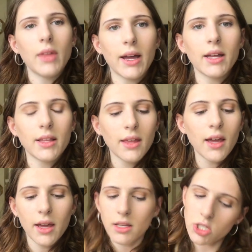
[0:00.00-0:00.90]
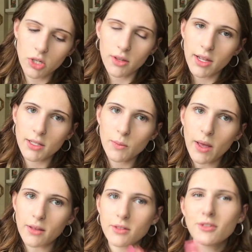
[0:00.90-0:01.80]
That kind of thing, I can show you that as
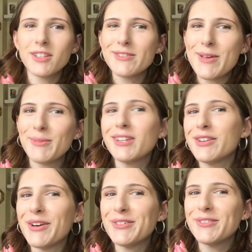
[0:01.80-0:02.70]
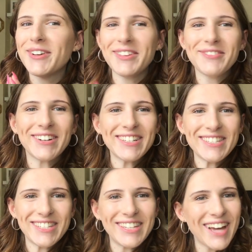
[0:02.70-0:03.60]
well. So just let me know what you want to
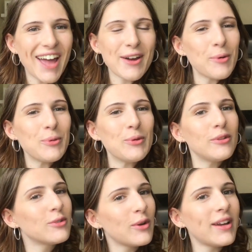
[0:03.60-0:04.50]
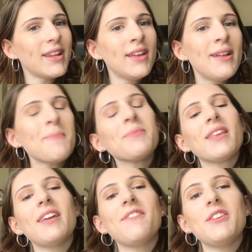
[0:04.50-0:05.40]
see. I hope you enjoyed.
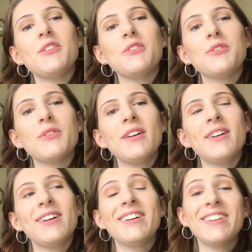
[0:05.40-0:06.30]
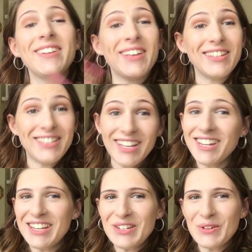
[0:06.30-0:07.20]
If you
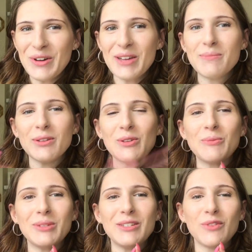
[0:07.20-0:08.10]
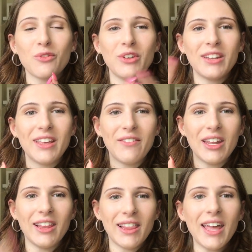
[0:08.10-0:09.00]
did enjoy, please feel free to give
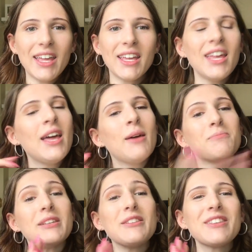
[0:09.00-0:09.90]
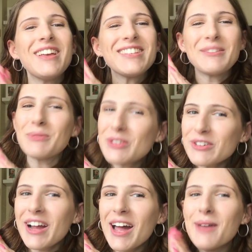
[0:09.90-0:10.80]
it a like. Please
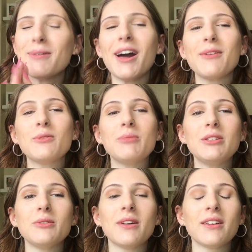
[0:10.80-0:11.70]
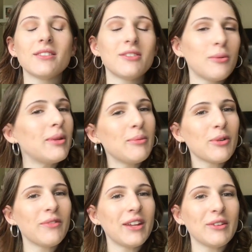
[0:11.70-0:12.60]
subscribe. I will be doing so many
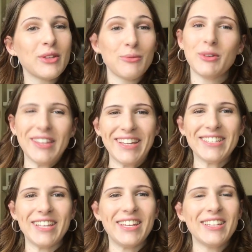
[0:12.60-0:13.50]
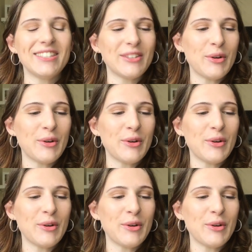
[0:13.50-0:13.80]
more videos. I'm really excited.